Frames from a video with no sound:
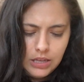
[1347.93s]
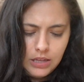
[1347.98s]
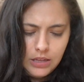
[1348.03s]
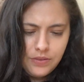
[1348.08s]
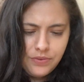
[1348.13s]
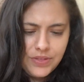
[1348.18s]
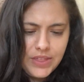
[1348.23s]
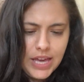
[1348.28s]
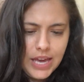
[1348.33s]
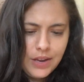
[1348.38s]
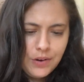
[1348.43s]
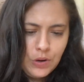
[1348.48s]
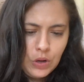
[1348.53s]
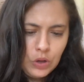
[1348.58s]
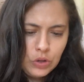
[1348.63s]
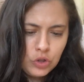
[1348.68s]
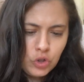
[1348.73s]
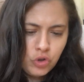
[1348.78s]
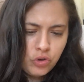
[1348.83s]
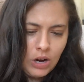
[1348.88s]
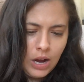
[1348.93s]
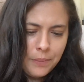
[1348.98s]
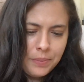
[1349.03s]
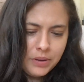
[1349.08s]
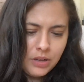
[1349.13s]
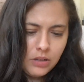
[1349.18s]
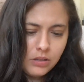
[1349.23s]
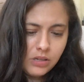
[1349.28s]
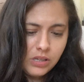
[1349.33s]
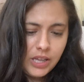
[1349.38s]
Then
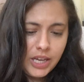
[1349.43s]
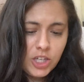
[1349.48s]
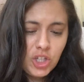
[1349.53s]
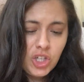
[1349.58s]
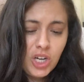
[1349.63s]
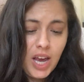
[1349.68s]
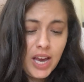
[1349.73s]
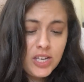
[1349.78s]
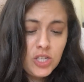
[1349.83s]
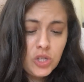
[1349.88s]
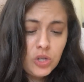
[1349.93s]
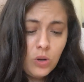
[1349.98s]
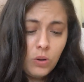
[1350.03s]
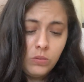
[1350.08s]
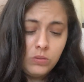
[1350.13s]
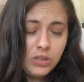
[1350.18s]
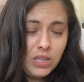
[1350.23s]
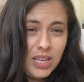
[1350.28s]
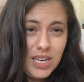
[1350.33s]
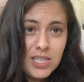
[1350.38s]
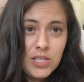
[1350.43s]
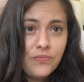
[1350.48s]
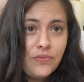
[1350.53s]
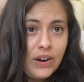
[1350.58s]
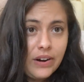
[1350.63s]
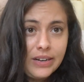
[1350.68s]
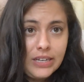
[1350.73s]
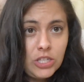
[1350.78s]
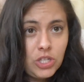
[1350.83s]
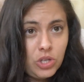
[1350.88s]
Tropical Collection, I sold this
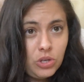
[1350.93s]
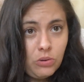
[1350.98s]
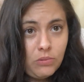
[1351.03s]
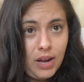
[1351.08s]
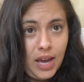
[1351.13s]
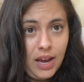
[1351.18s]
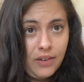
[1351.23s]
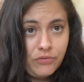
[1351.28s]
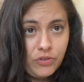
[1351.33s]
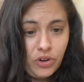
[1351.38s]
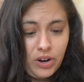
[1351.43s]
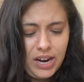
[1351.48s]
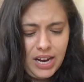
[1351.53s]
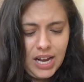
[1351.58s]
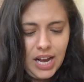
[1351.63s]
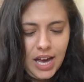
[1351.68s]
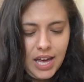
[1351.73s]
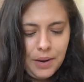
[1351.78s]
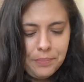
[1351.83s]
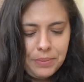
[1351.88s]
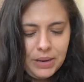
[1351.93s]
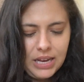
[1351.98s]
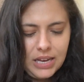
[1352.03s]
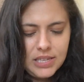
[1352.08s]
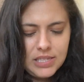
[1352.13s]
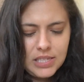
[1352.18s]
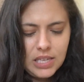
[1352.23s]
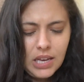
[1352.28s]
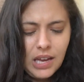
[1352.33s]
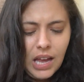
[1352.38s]
very soon after I got it
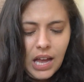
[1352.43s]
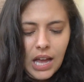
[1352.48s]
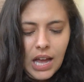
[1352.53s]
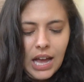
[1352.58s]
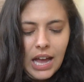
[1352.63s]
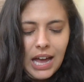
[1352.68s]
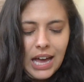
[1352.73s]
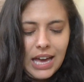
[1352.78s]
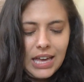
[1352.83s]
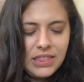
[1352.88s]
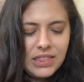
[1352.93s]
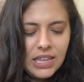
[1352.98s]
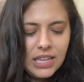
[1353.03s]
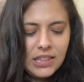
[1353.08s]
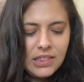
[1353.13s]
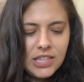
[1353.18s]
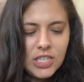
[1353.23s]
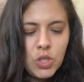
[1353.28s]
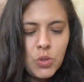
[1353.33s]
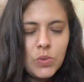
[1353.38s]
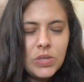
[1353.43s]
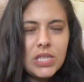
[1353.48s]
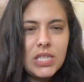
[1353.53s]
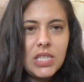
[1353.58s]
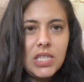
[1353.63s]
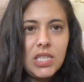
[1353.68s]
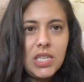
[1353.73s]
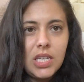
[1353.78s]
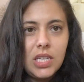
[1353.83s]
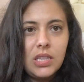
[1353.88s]
because I think this was
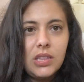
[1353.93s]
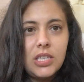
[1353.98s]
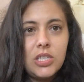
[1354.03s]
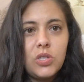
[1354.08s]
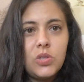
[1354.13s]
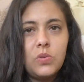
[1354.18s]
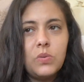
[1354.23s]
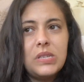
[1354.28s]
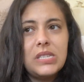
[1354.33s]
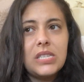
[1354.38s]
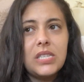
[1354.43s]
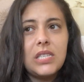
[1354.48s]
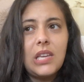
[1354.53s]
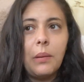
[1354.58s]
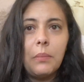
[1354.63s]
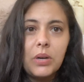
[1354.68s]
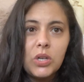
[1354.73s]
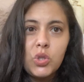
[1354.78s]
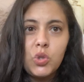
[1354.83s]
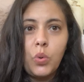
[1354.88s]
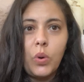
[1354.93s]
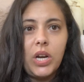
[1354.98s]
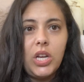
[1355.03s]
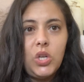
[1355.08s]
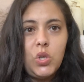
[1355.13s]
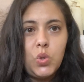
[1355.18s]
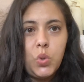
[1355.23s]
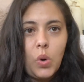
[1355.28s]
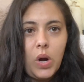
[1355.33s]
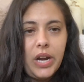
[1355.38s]
summer
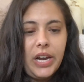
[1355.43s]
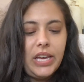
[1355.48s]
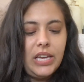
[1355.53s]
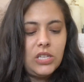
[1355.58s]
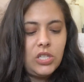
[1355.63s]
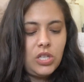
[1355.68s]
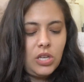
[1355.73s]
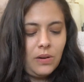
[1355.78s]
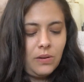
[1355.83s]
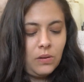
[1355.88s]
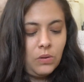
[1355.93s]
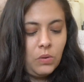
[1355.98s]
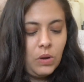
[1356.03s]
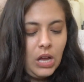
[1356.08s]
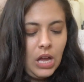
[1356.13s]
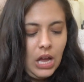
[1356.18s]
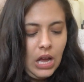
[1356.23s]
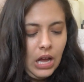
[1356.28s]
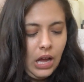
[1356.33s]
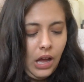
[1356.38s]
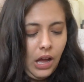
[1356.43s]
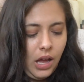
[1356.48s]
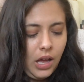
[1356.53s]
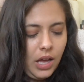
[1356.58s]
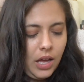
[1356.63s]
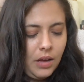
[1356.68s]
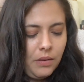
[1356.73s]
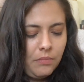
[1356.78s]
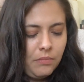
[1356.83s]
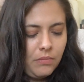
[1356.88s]
2020, so
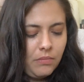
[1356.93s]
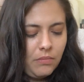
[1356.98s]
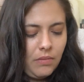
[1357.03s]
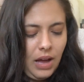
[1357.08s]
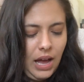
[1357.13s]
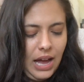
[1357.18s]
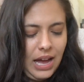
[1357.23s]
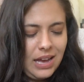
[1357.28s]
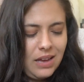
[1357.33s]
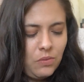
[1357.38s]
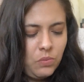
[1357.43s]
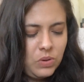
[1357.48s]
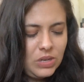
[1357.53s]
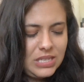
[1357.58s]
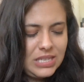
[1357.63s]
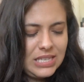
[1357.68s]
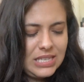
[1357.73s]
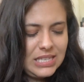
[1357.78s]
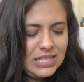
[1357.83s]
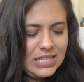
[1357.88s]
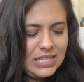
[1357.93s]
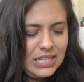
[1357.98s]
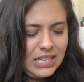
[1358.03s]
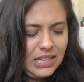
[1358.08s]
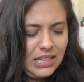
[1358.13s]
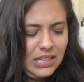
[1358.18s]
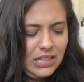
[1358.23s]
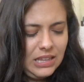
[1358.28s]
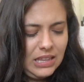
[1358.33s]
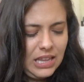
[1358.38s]
I was
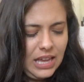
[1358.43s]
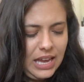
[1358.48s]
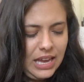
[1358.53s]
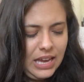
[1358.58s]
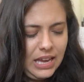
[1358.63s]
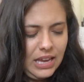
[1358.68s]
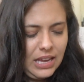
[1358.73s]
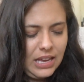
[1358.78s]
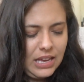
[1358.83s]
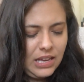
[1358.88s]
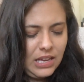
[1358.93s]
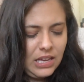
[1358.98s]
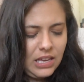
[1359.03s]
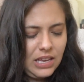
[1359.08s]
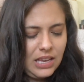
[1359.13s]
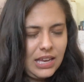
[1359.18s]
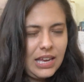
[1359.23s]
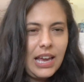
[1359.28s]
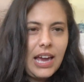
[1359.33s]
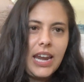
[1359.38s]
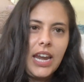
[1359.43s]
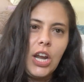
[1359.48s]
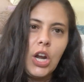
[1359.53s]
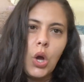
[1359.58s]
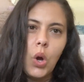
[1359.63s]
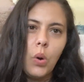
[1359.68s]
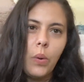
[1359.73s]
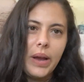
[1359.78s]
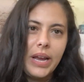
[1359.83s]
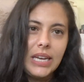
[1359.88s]
still like getting
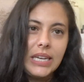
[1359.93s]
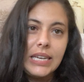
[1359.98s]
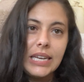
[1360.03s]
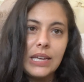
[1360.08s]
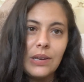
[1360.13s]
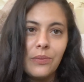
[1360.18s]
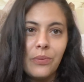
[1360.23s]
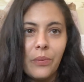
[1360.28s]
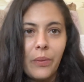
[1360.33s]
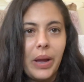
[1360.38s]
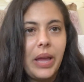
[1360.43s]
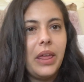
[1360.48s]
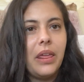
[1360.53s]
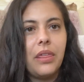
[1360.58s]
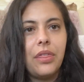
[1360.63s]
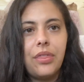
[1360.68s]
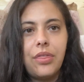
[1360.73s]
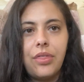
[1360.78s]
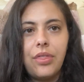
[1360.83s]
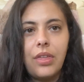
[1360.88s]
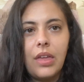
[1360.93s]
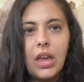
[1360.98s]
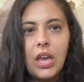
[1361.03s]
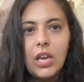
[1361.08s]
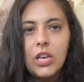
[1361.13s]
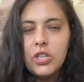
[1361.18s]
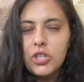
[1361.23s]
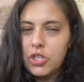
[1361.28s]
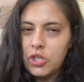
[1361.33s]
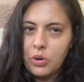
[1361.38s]
acquainted with
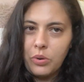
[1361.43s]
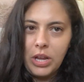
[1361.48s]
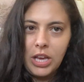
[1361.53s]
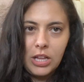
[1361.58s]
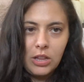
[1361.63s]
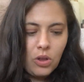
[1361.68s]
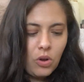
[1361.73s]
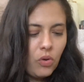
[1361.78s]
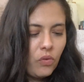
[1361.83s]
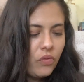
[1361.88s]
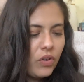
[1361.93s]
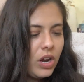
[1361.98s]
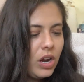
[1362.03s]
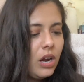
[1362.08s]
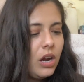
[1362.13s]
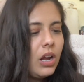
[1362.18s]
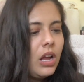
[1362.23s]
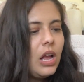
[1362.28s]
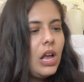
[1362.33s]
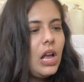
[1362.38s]
Stoney Clover.